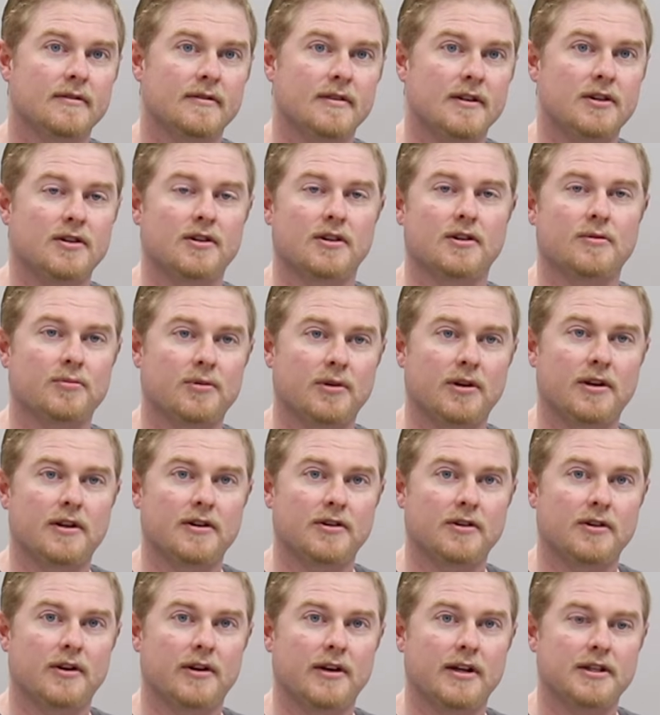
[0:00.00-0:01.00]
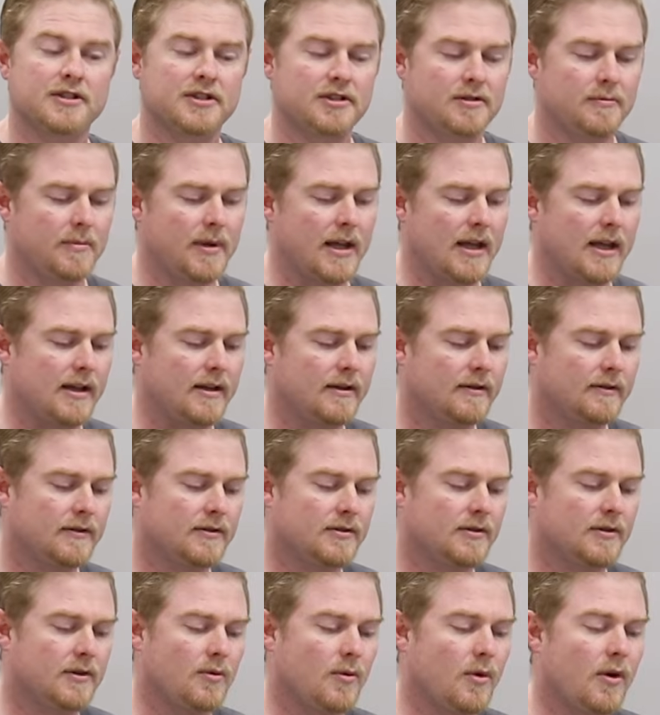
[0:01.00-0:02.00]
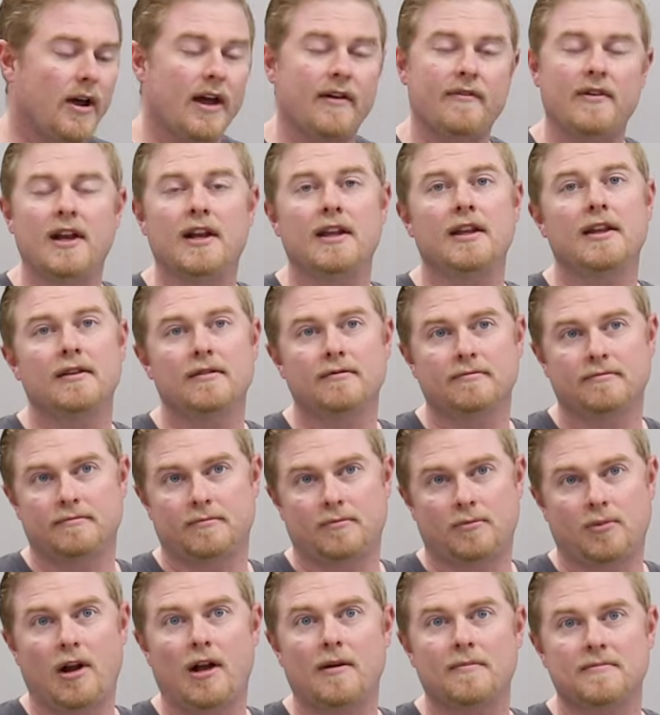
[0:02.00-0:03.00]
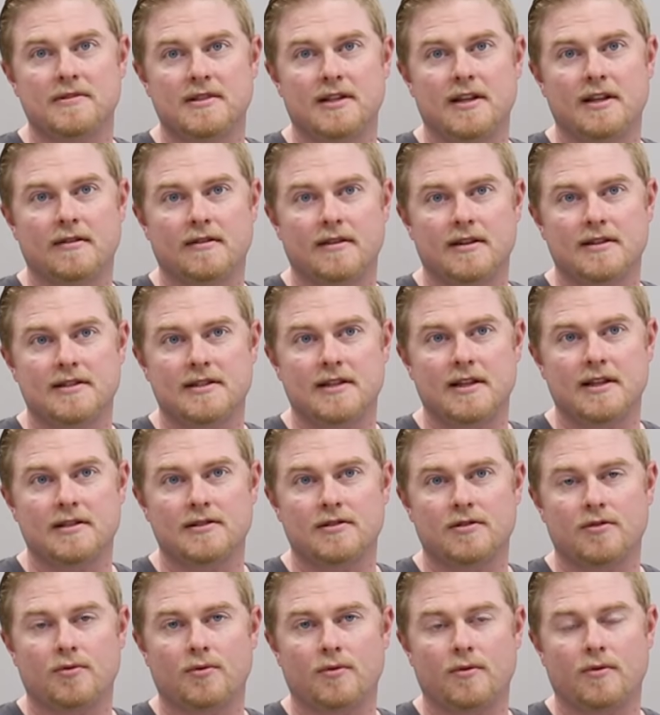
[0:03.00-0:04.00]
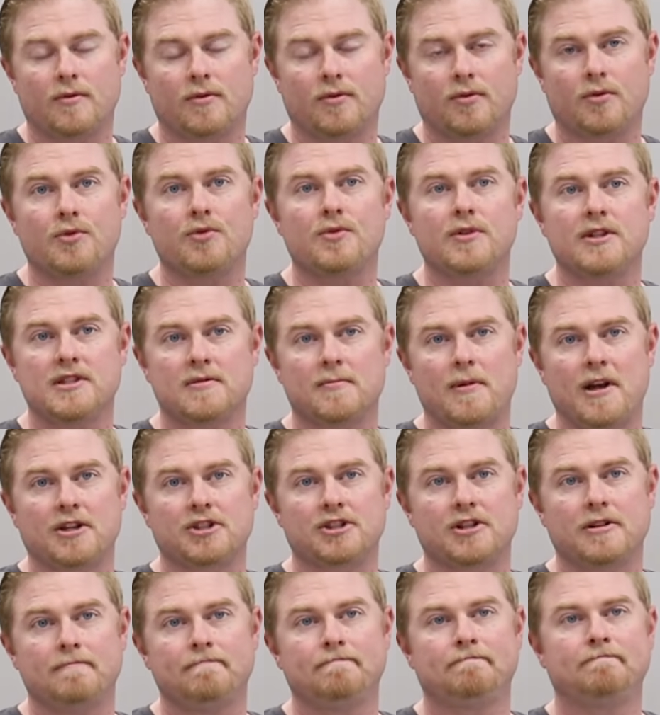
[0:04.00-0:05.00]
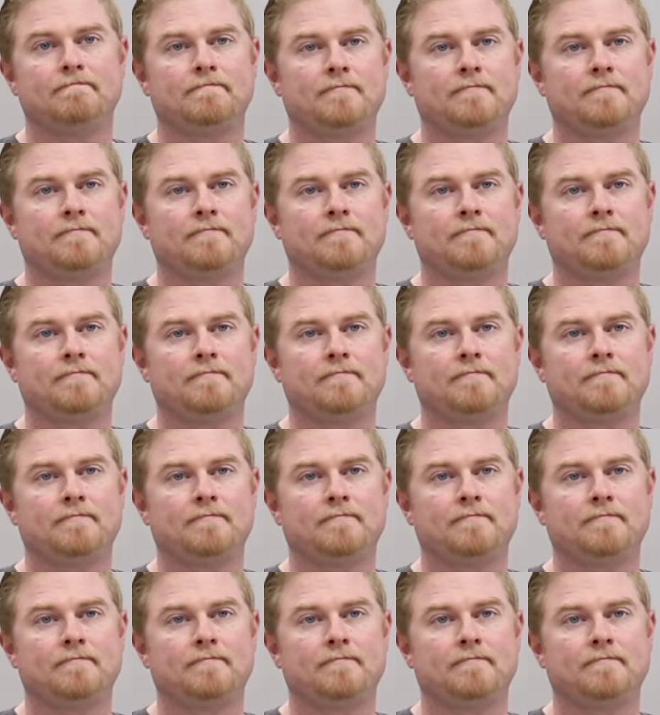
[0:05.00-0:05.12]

that you can put under your engine bay, so you won't have any problems getting this thing through inspection.